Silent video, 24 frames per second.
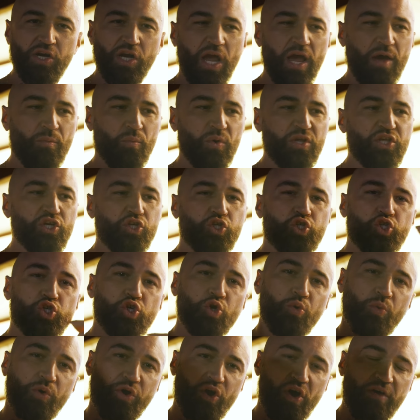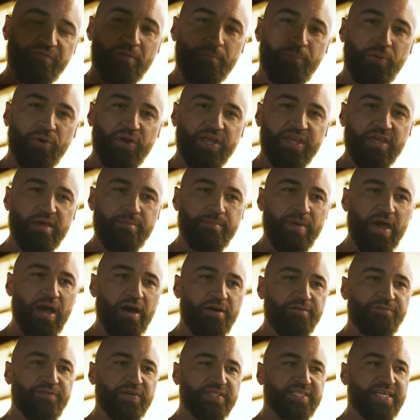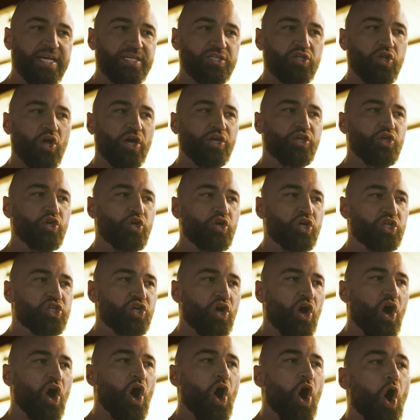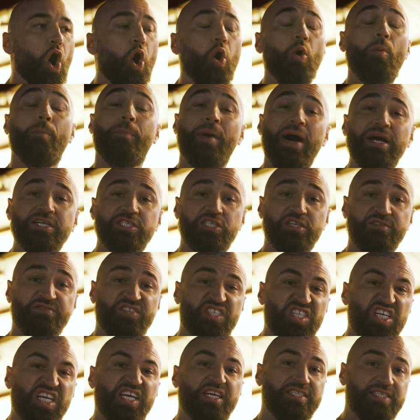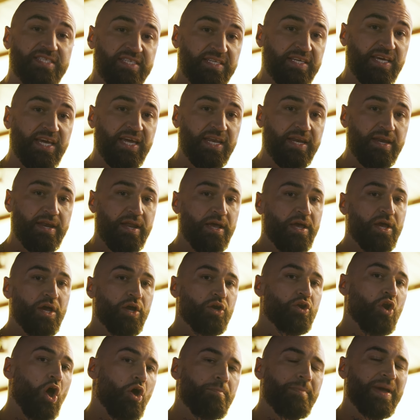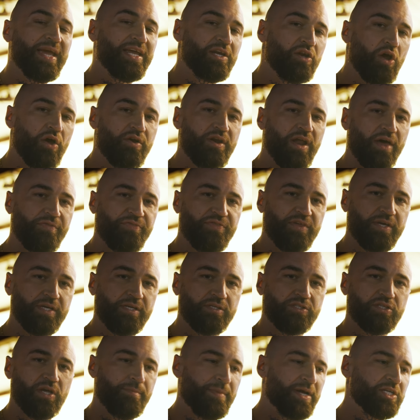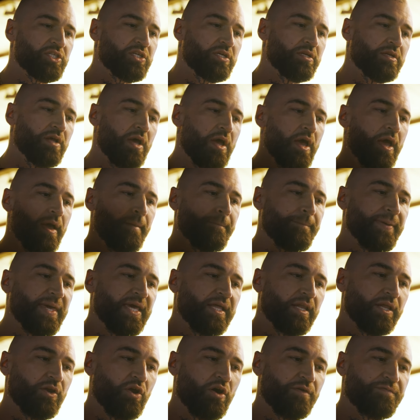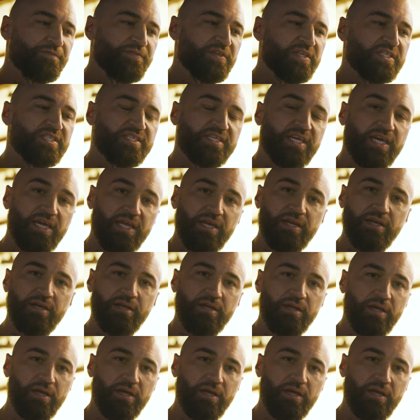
And when you chew it off and put it in your mouth, it tastes like you got a whole bunch of chicken skin. No meat, no nothing. So imagine peeling off the skin